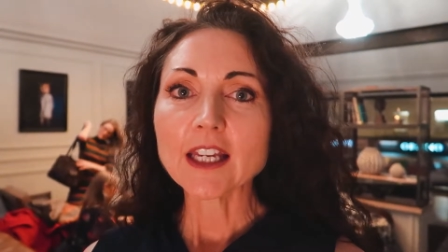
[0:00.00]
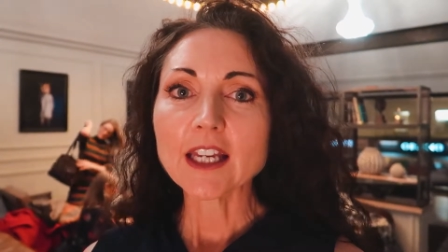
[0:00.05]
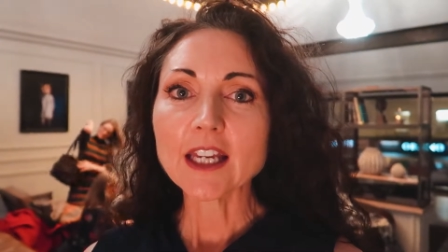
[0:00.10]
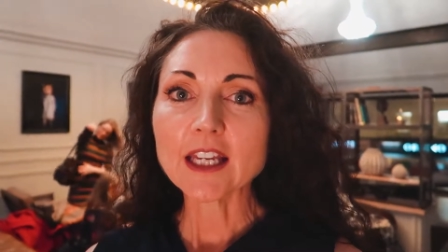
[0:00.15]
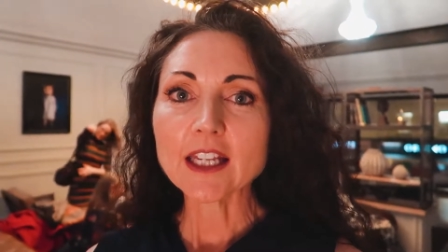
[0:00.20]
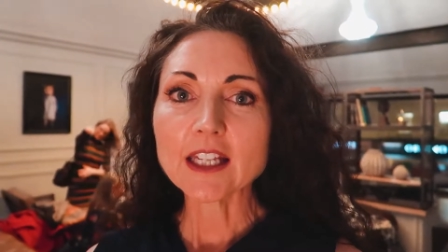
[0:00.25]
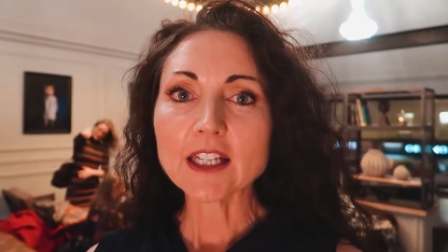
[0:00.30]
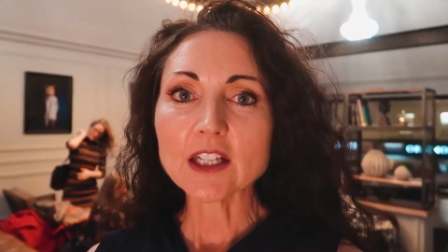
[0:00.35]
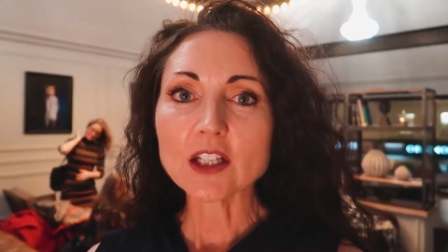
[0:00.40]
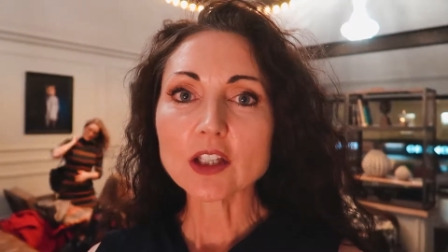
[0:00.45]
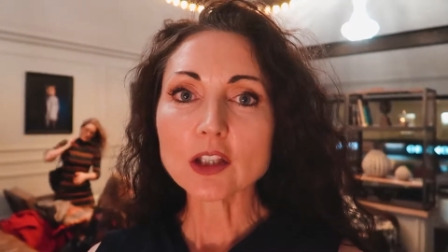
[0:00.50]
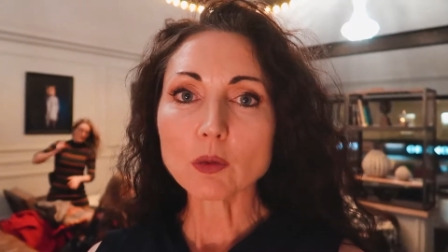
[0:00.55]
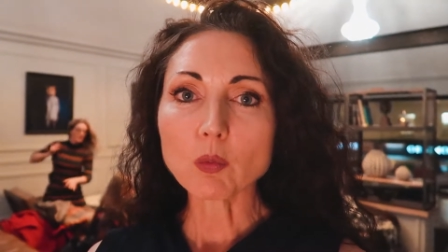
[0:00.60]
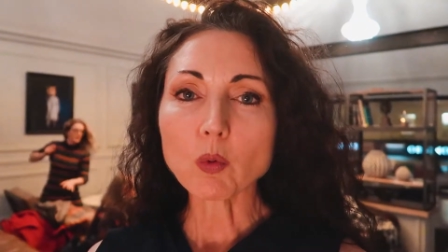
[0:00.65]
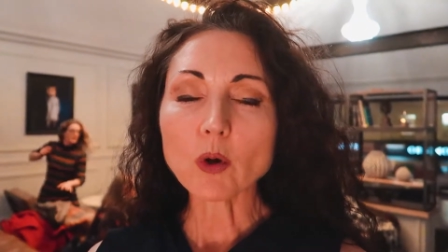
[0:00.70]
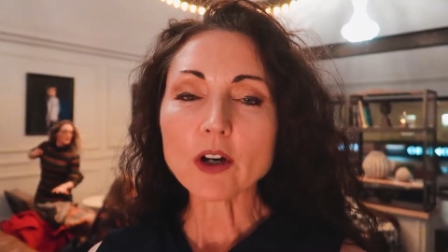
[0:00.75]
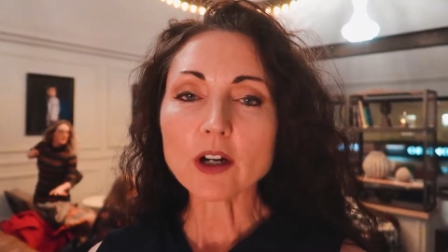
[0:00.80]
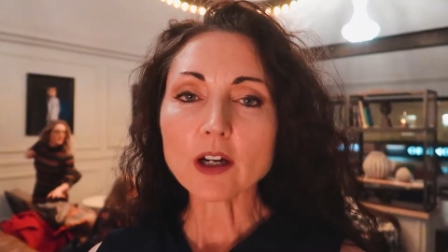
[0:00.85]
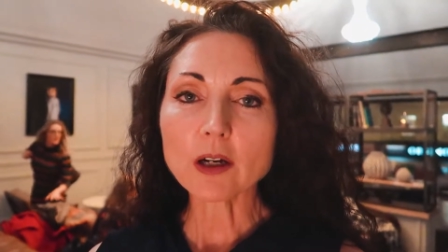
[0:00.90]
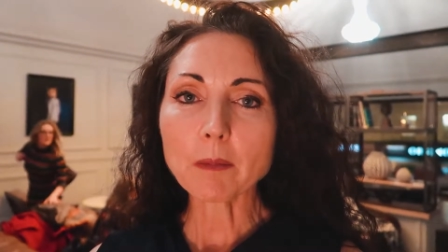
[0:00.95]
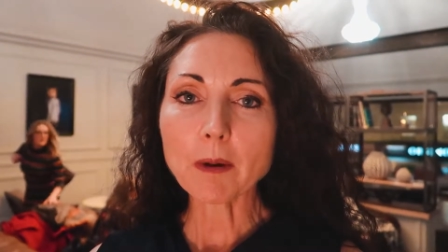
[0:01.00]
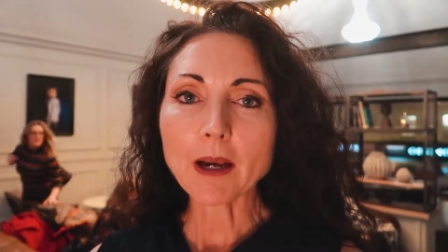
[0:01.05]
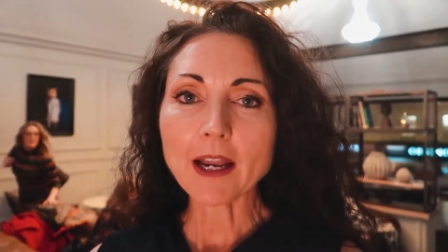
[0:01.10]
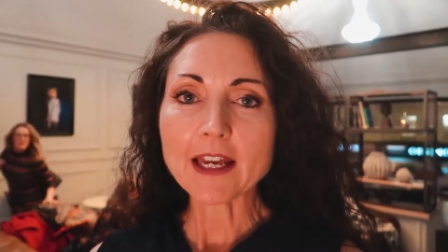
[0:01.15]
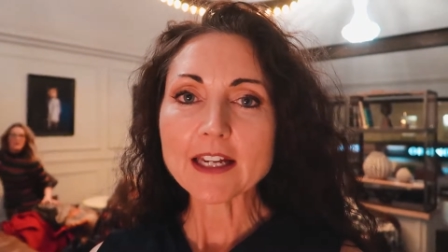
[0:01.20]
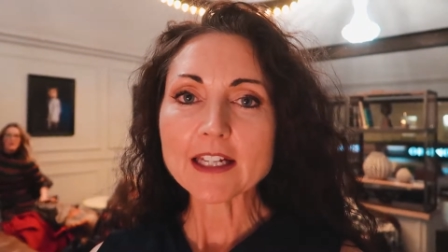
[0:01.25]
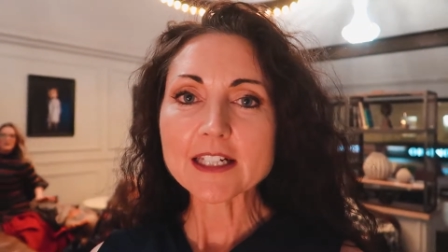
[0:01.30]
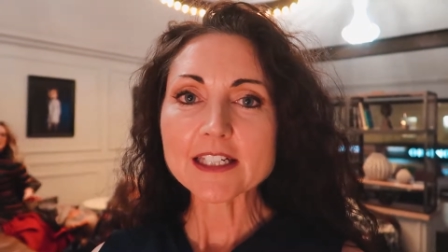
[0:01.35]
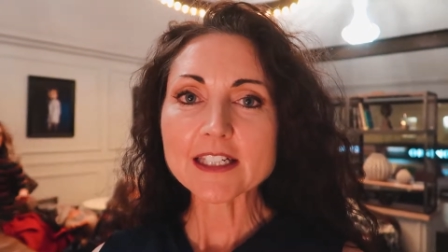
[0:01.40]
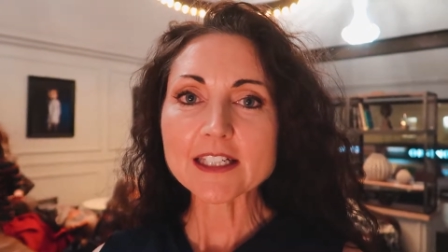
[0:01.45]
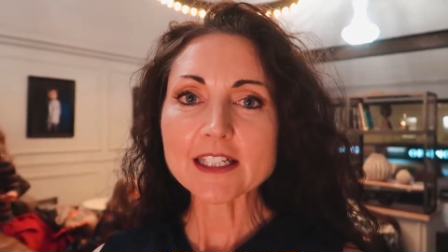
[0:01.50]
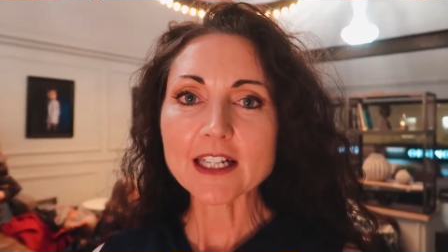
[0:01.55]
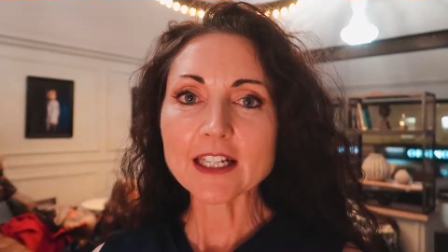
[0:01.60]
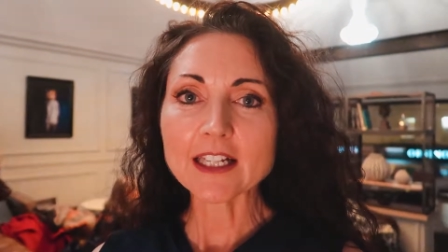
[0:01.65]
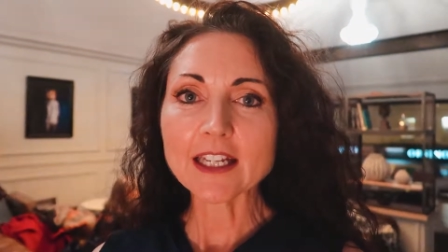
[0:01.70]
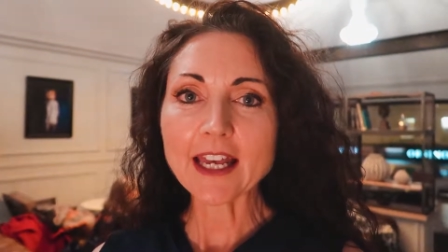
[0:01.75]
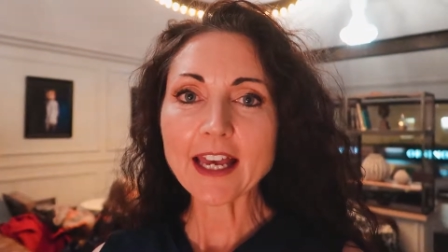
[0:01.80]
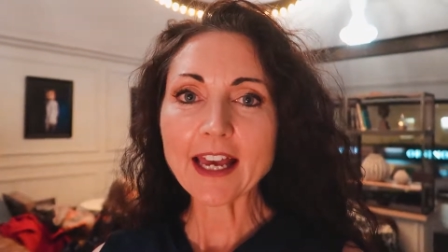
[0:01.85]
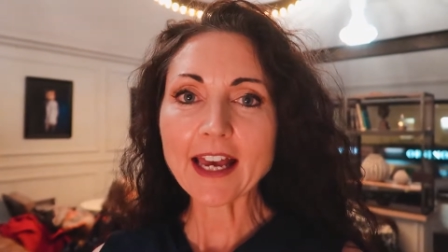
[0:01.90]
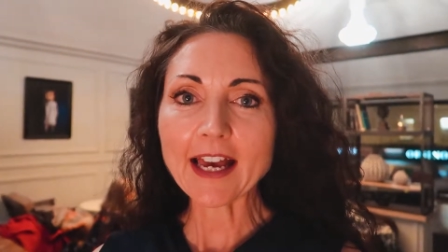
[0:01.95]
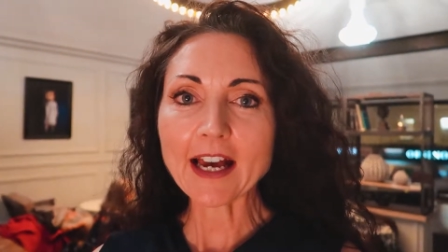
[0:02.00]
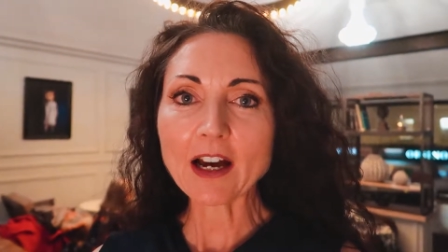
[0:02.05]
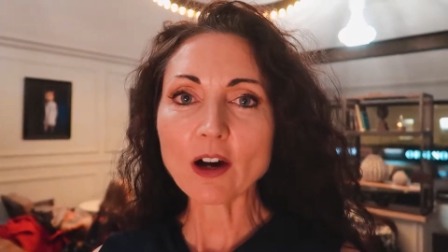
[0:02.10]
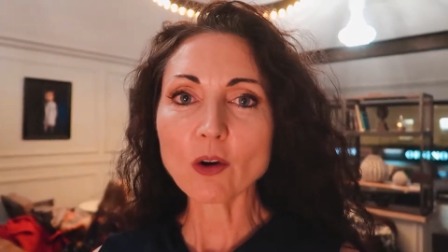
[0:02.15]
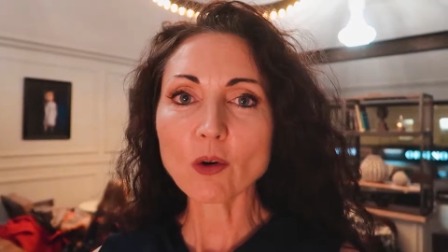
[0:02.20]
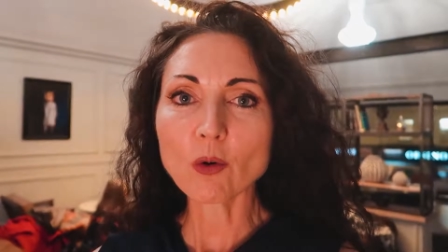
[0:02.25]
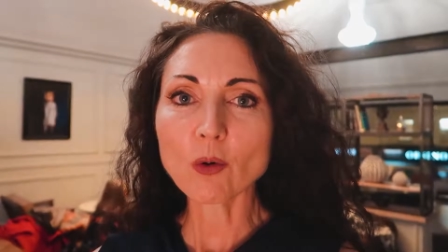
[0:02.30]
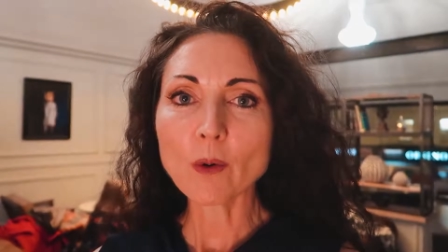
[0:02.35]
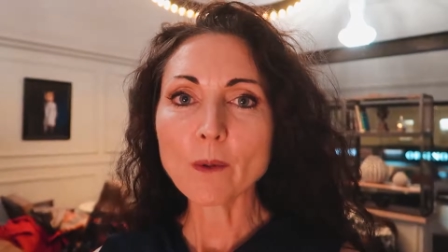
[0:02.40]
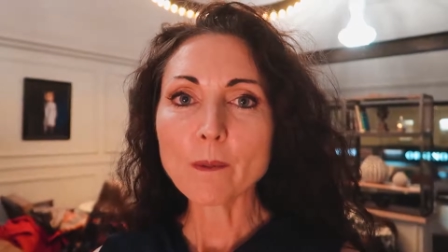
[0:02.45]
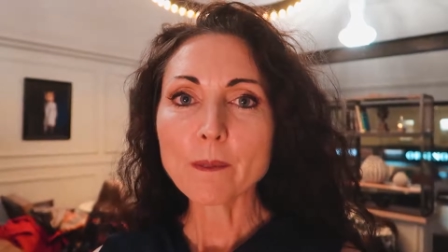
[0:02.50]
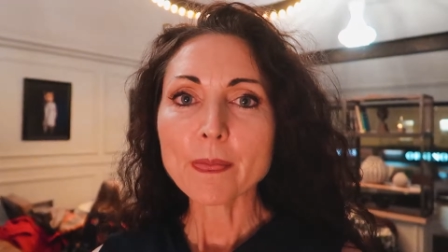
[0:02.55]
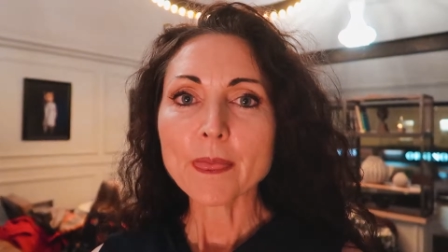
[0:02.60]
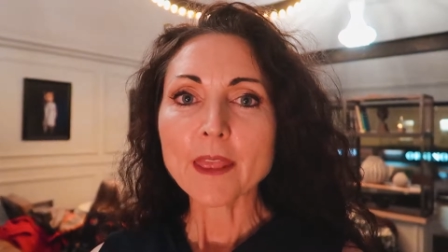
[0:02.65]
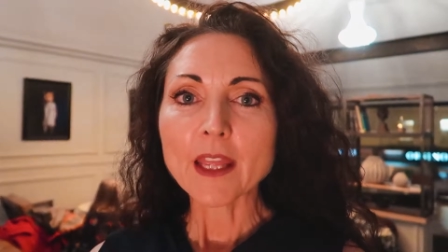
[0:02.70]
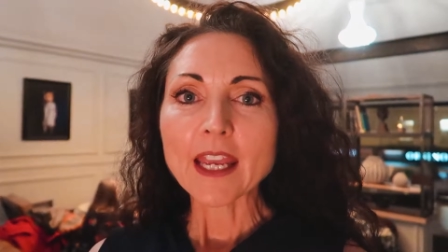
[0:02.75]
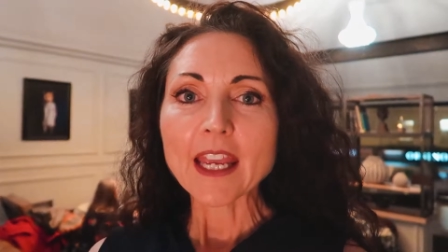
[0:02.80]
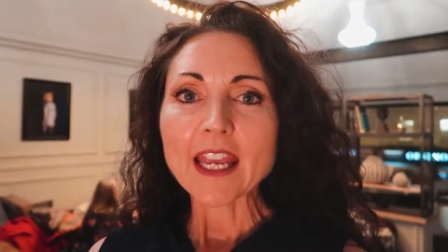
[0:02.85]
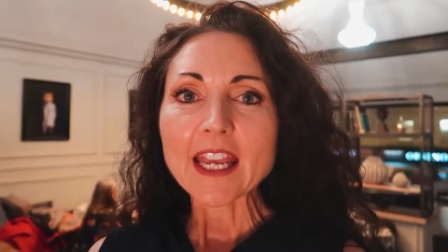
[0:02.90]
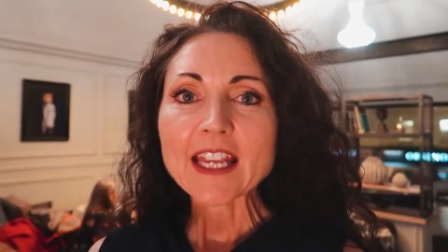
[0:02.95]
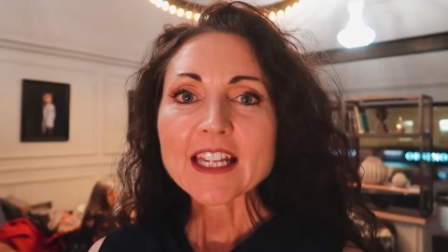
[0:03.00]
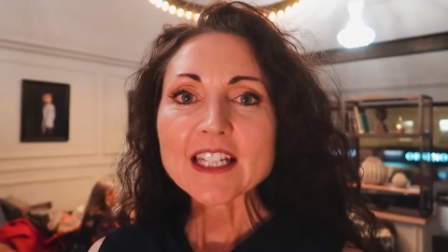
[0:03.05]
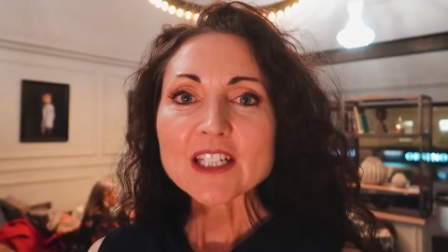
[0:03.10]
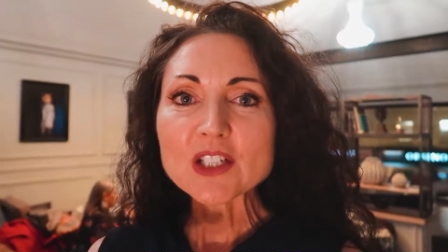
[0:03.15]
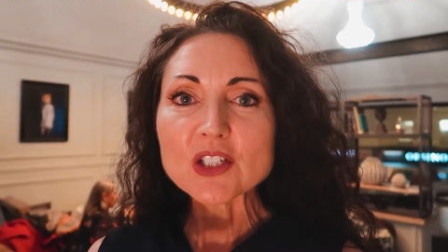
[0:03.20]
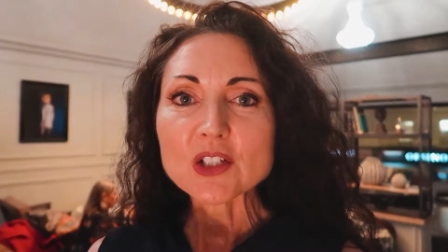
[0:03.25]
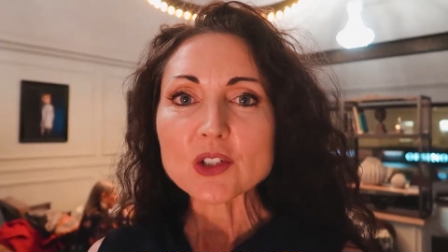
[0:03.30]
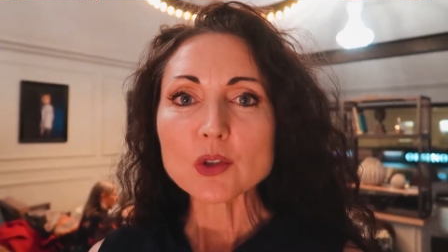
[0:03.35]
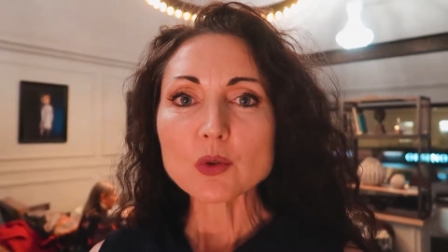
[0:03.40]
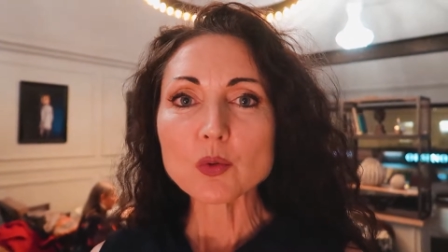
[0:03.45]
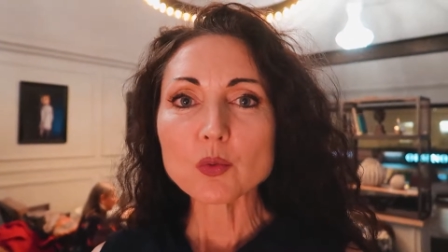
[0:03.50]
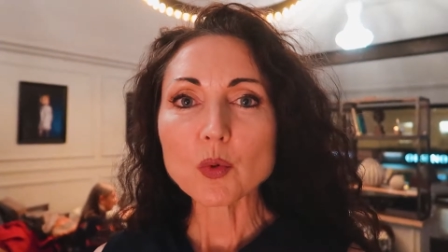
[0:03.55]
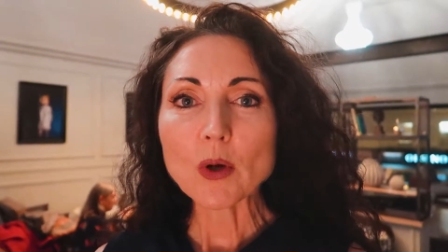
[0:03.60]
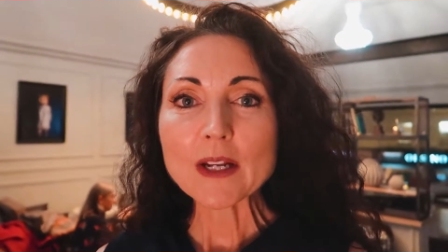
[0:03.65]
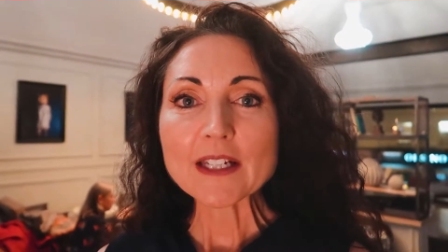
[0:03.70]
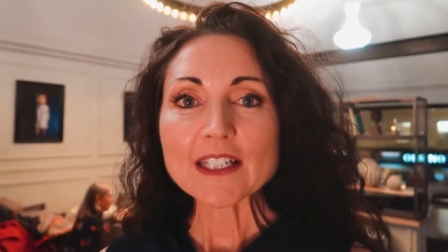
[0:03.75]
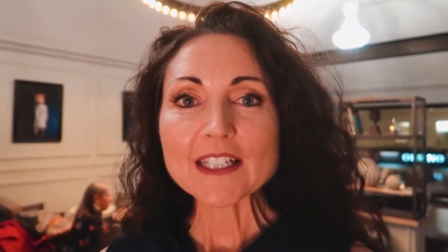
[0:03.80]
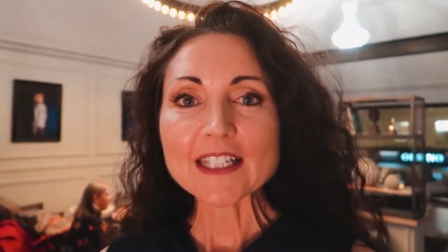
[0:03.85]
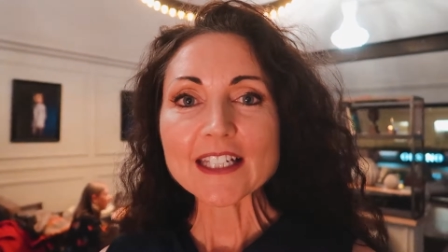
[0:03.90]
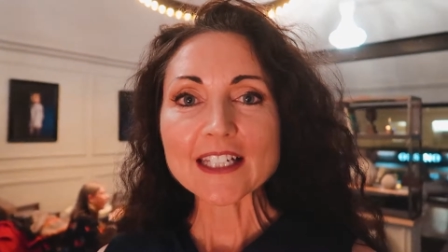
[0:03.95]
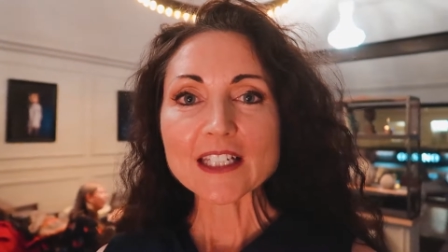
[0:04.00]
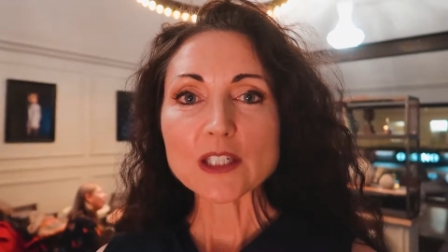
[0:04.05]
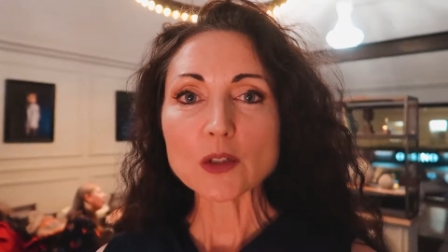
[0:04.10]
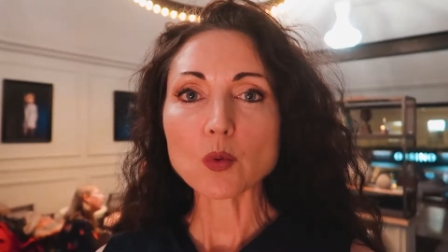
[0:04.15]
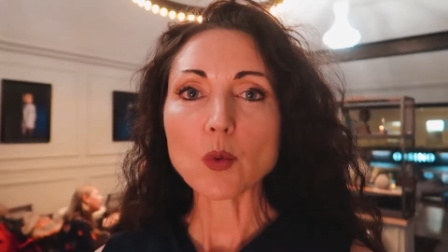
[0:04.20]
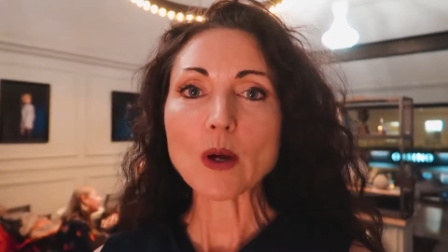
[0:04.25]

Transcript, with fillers: in the workplace and how in 2020,